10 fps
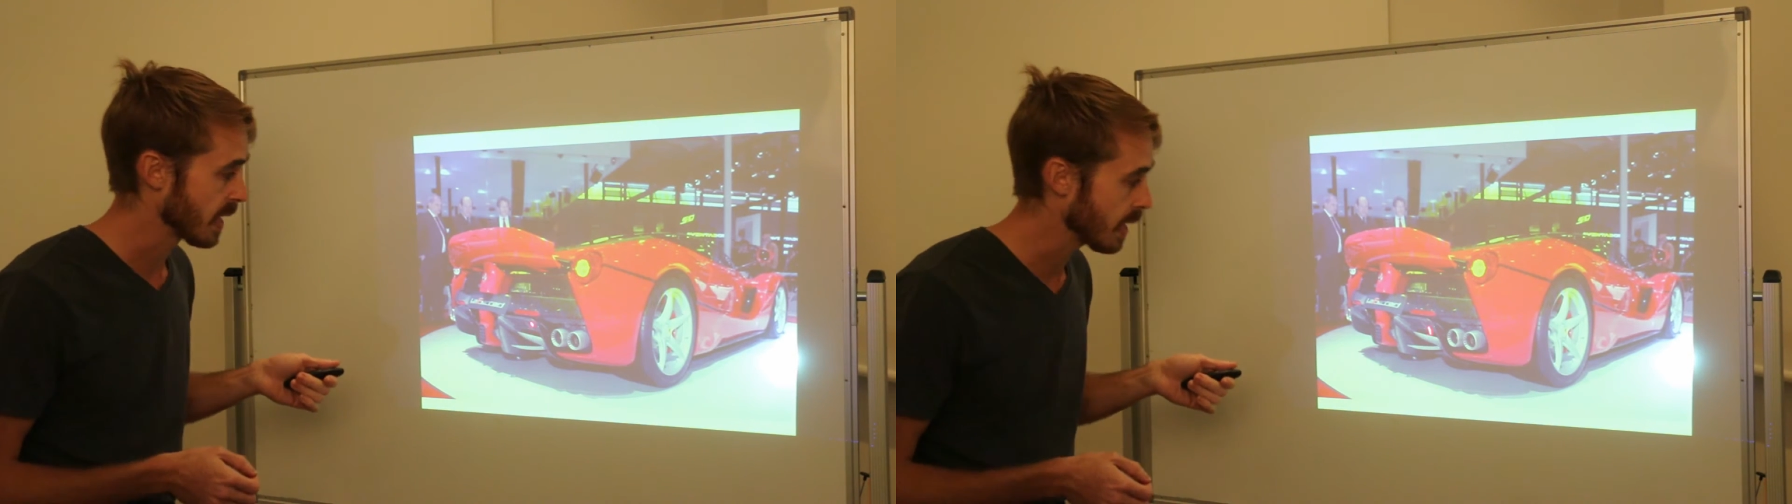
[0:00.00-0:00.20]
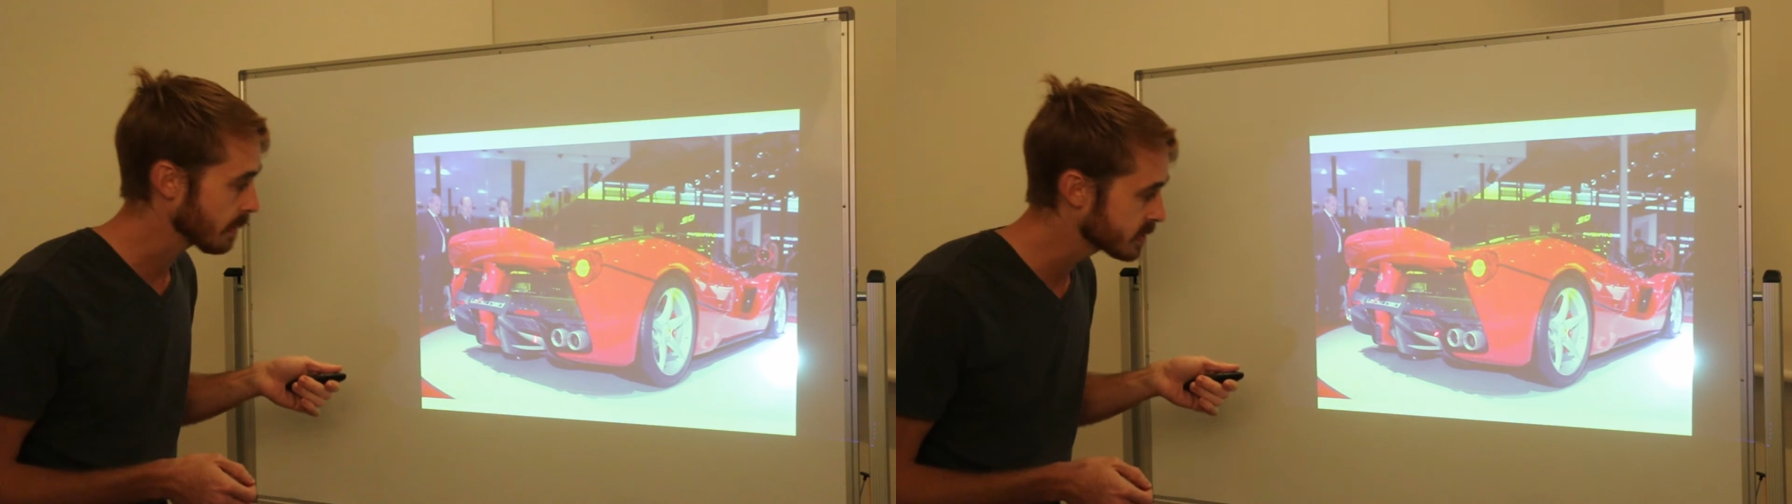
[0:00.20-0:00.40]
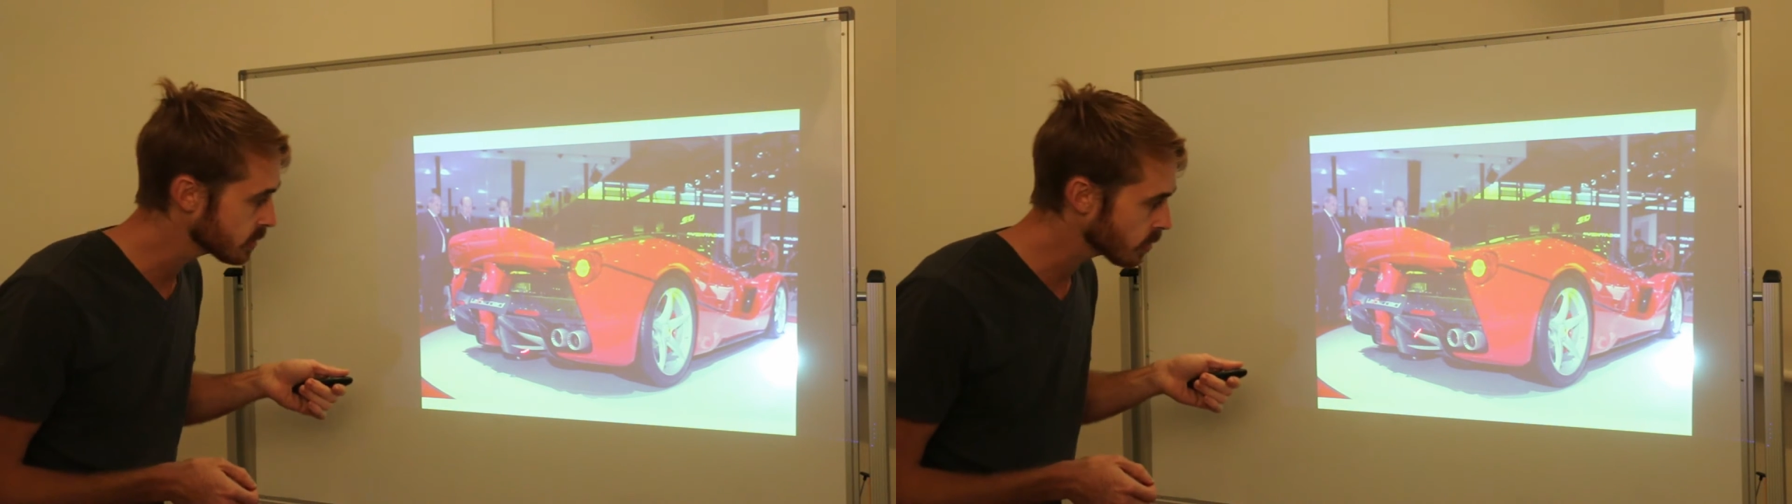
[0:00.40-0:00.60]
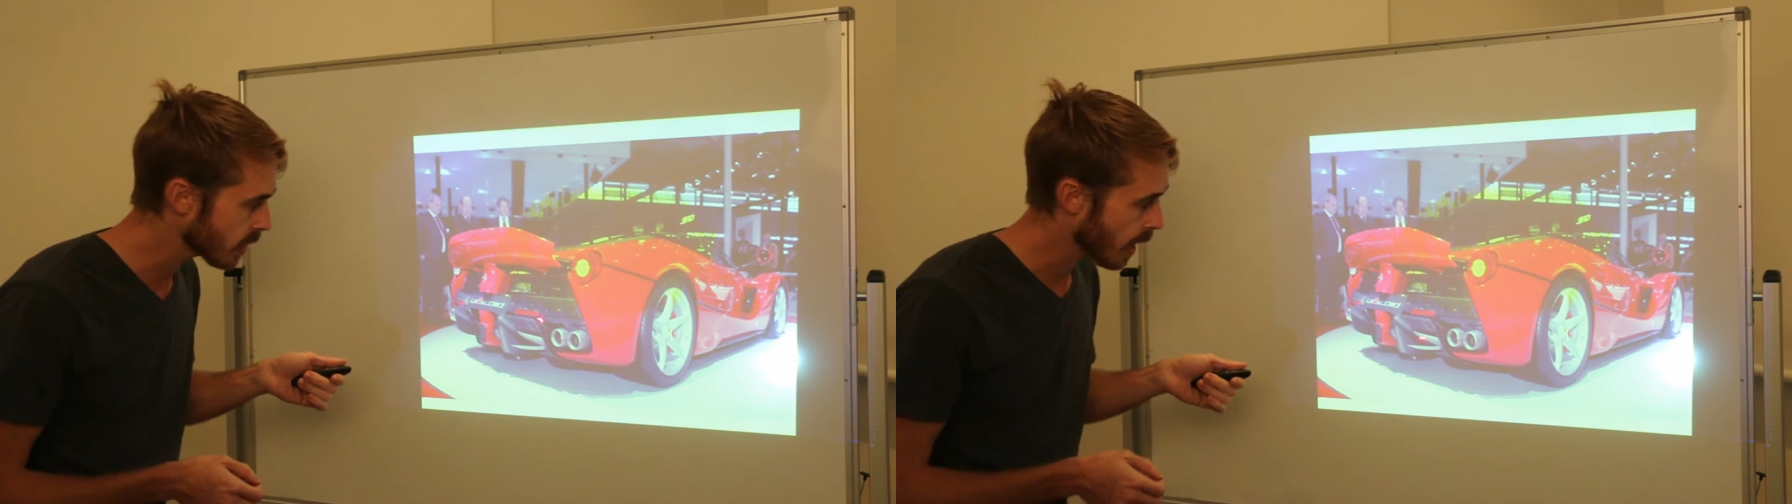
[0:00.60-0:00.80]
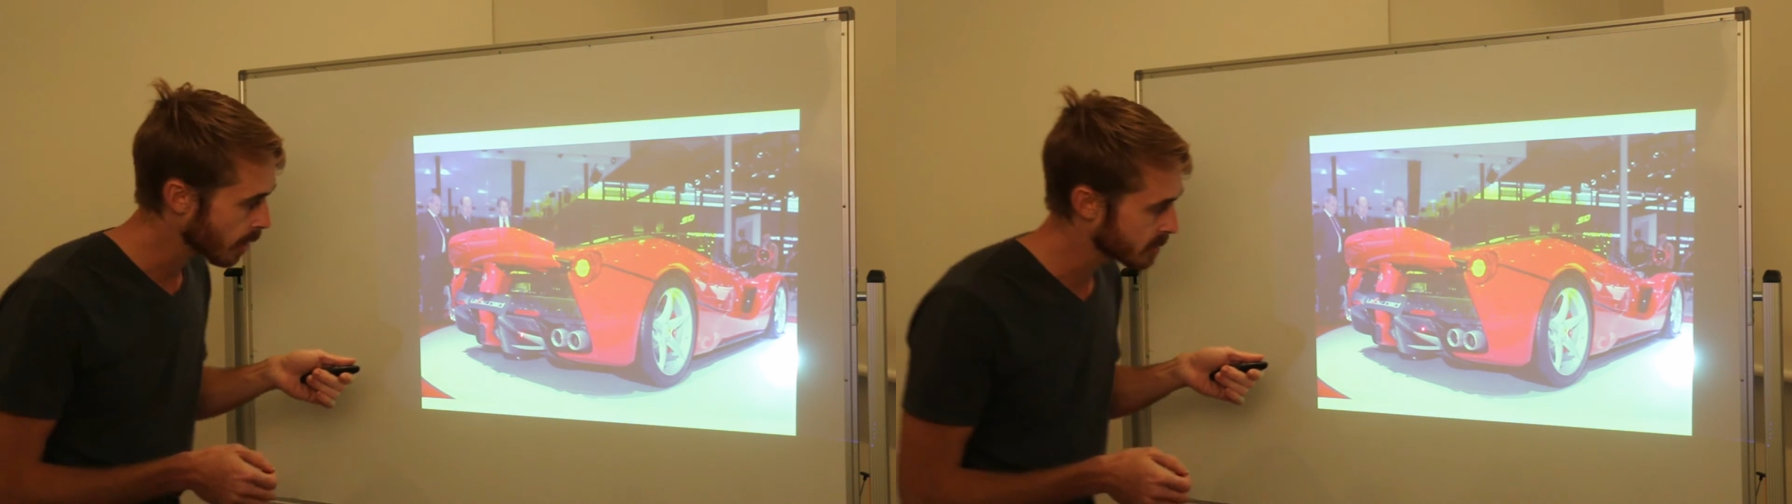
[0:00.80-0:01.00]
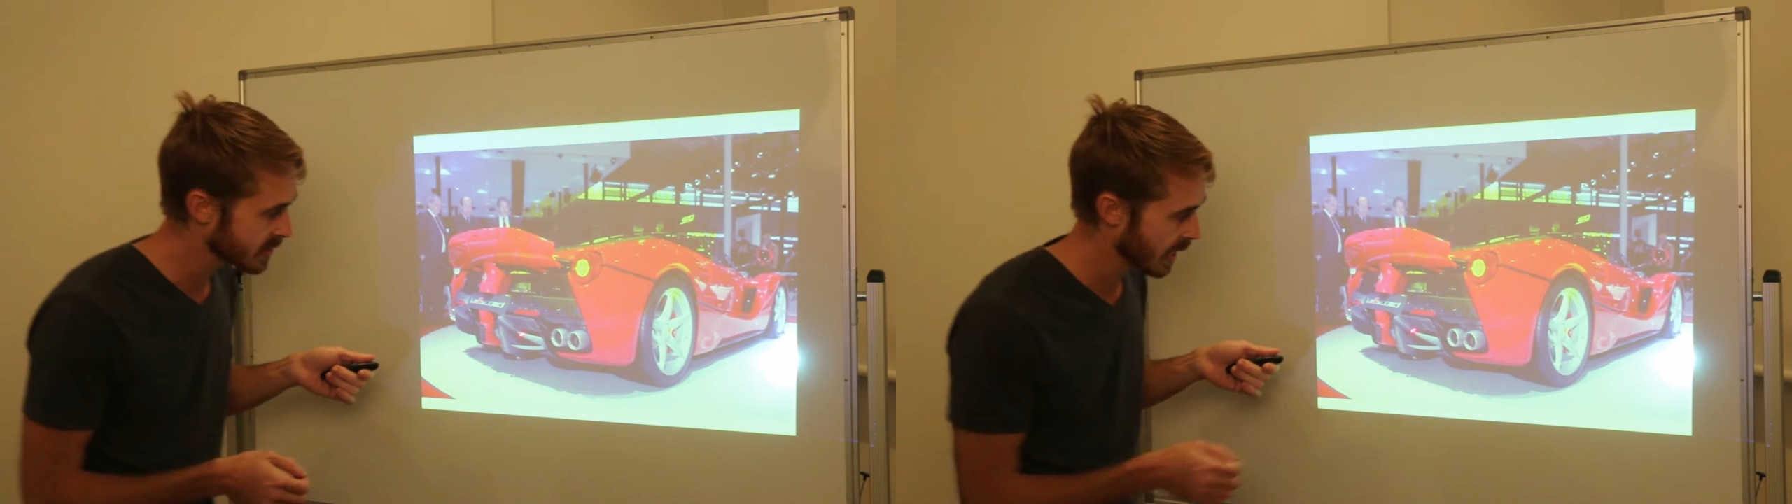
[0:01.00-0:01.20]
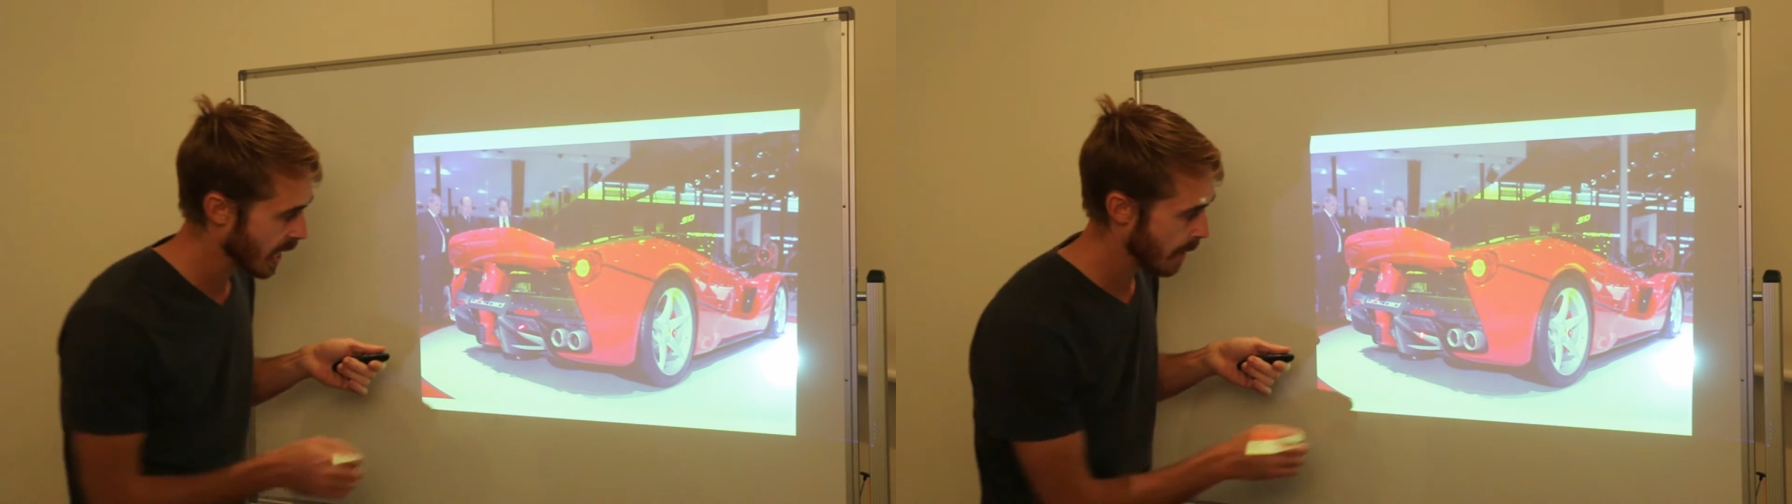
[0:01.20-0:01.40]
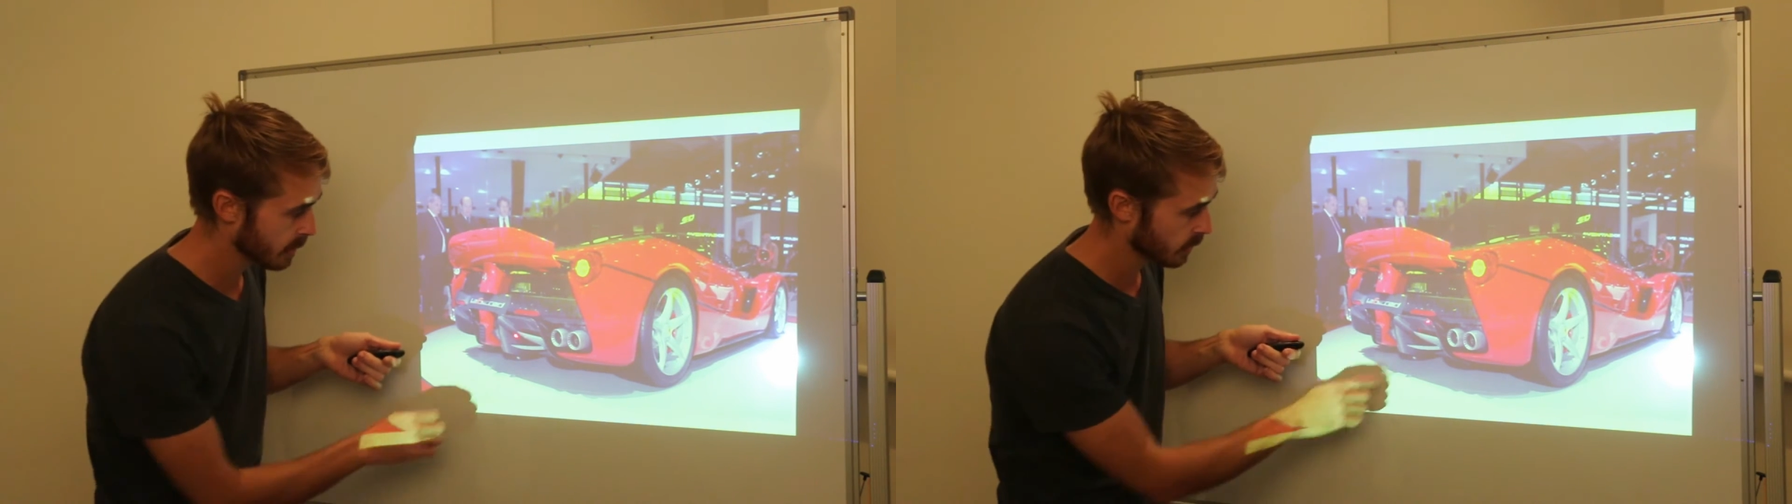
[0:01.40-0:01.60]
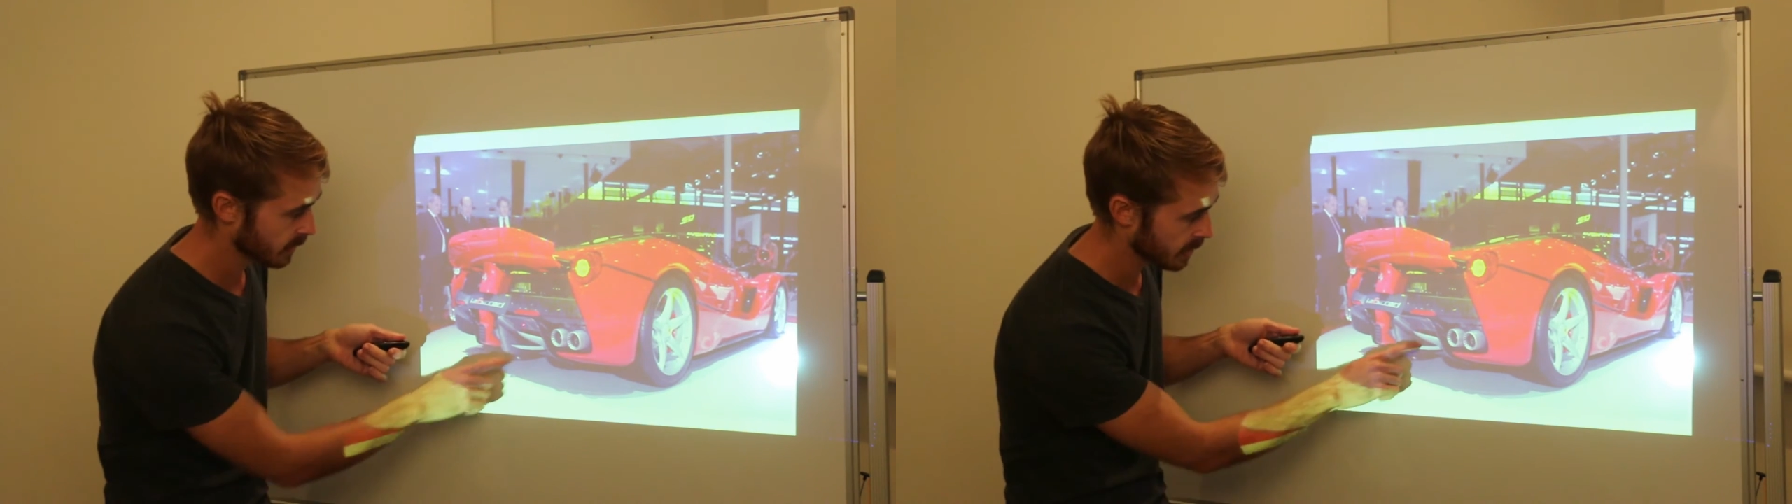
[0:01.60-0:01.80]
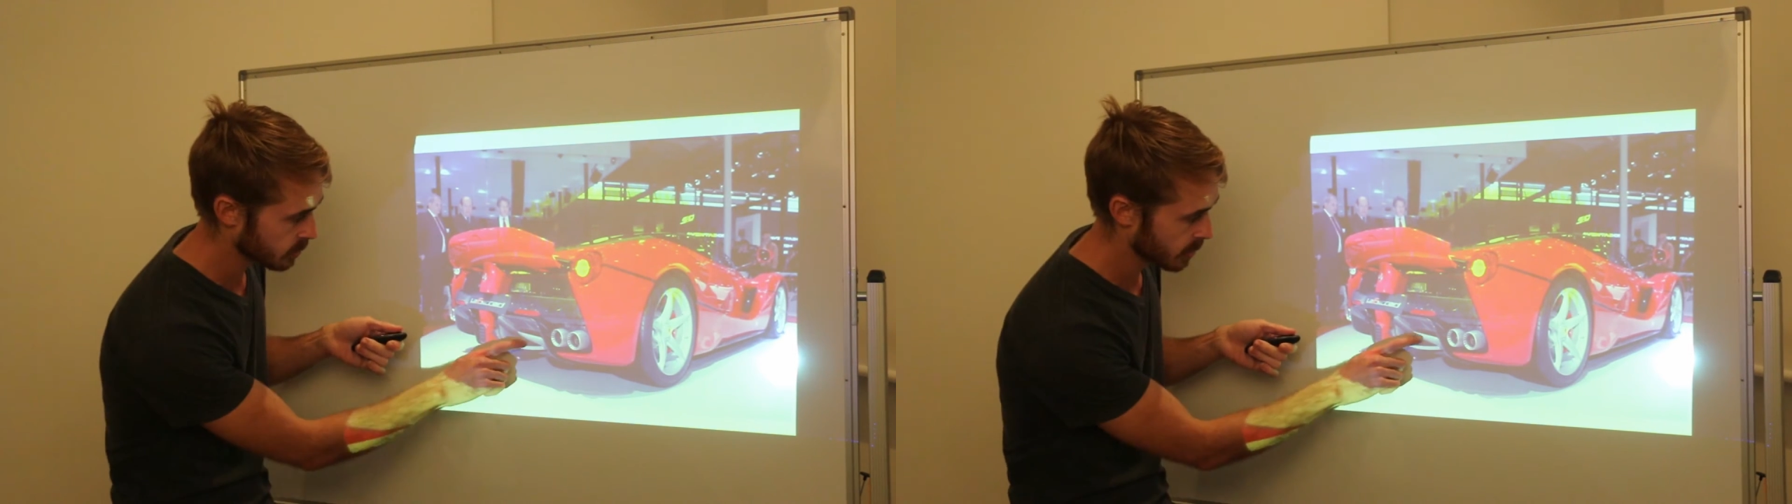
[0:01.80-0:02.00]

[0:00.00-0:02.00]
and I'm still not 100% happy on these,